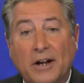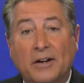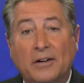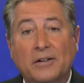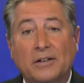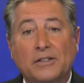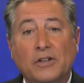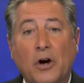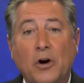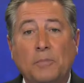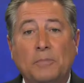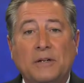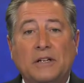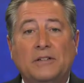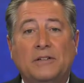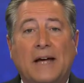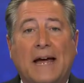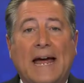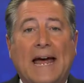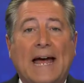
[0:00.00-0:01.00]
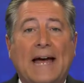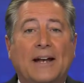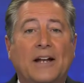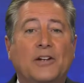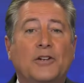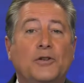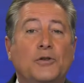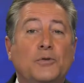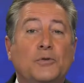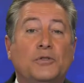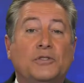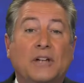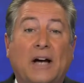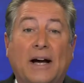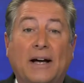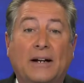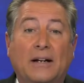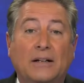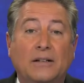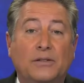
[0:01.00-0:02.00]
Jenner is hoping to add a new
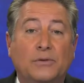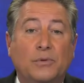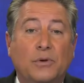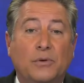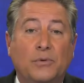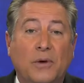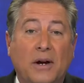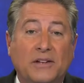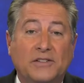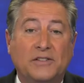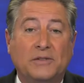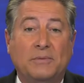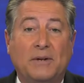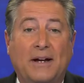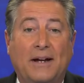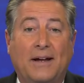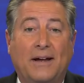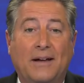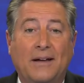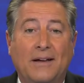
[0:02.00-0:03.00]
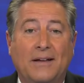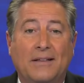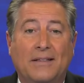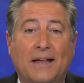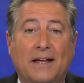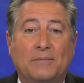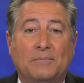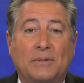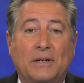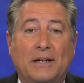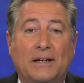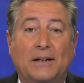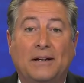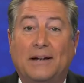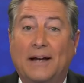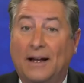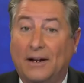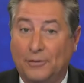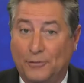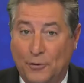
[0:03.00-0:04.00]
title to her resume, that being
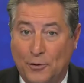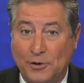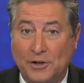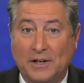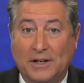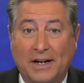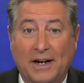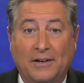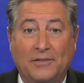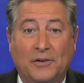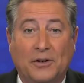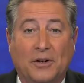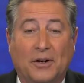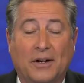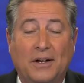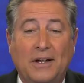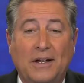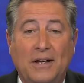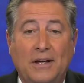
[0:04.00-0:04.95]
California governor.